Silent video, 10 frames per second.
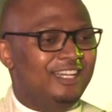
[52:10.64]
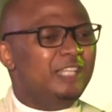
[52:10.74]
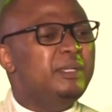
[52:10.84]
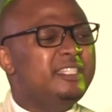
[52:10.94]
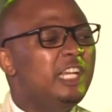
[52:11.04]

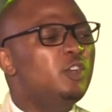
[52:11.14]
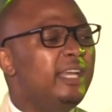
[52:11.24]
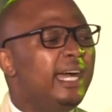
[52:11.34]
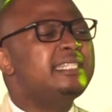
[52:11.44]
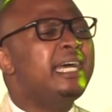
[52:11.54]
Let me tell you,
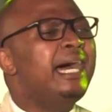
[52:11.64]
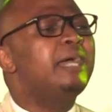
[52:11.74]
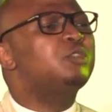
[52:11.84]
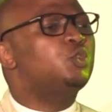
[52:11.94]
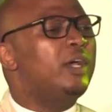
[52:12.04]
there are
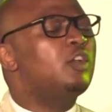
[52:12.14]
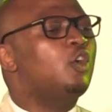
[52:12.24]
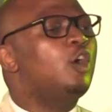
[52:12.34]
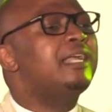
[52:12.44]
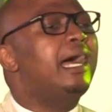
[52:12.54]
times when
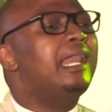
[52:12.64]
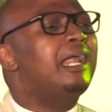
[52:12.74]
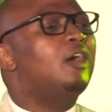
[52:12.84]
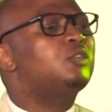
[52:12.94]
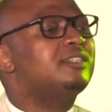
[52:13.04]
God
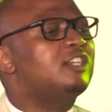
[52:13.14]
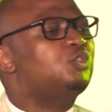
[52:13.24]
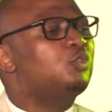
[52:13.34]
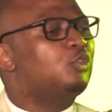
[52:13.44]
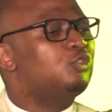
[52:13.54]
allows us
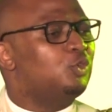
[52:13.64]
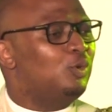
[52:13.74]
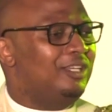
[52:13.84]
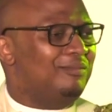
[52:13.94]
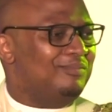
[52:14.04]
to
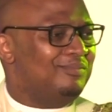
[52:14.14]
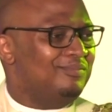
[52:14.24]
control Him.